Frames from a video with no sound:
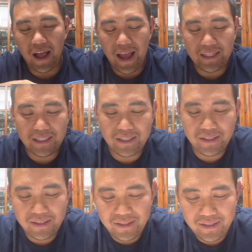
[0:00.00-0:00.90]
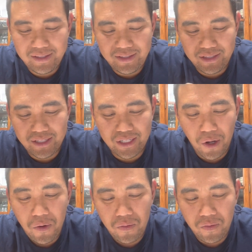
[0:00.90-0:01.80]
I
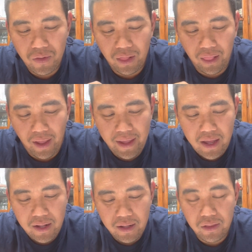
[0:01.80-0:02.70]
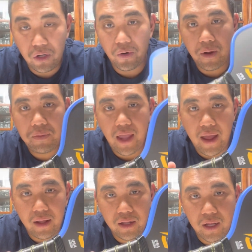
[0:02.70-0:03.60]
don't like the grip
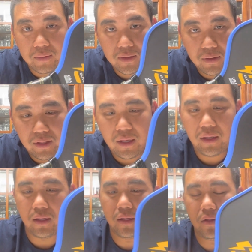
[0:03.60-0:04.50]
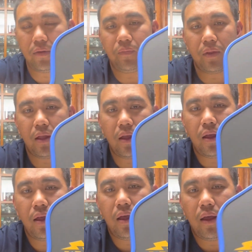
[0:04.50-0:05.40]
that comes with it.
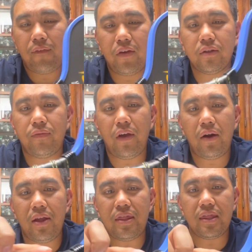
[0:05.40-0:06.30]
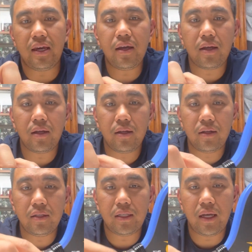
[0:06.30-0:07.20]
Feels very thick.
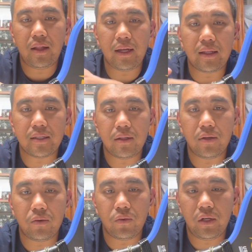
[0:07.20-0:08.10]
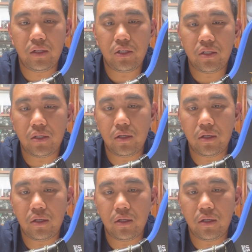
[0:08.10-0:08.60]
You see how like this little ridge?